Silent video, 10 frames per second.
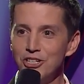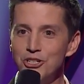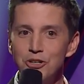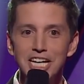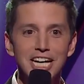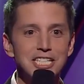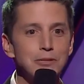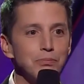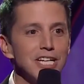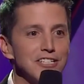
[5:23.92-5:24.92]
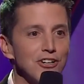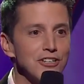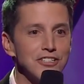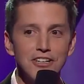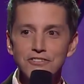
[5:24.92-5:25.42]
You could get
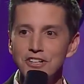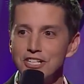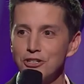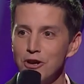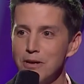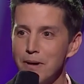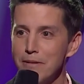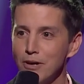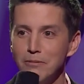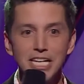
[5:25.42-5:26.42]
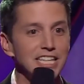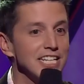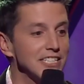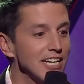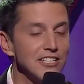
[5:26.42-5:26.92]
splinters from the toilet paper. like,
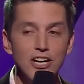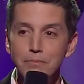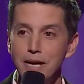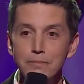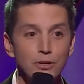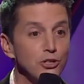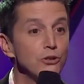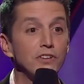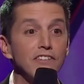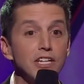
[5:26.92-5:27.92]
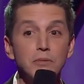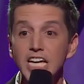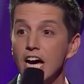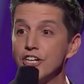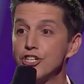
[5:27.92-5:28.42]
this is not paper. You've given
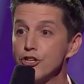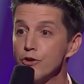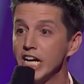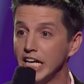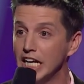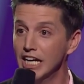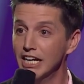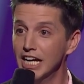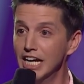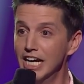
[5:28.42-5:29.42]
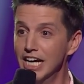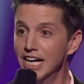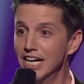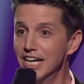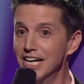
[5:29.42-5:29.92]
me a tree.
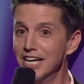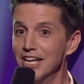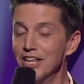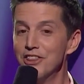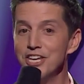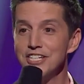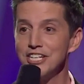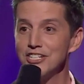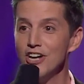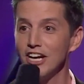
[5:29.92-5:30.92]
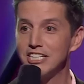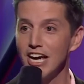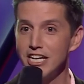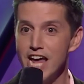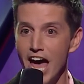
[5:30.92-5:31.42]
This is not
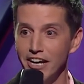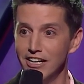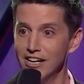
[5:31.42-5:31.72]
done yet.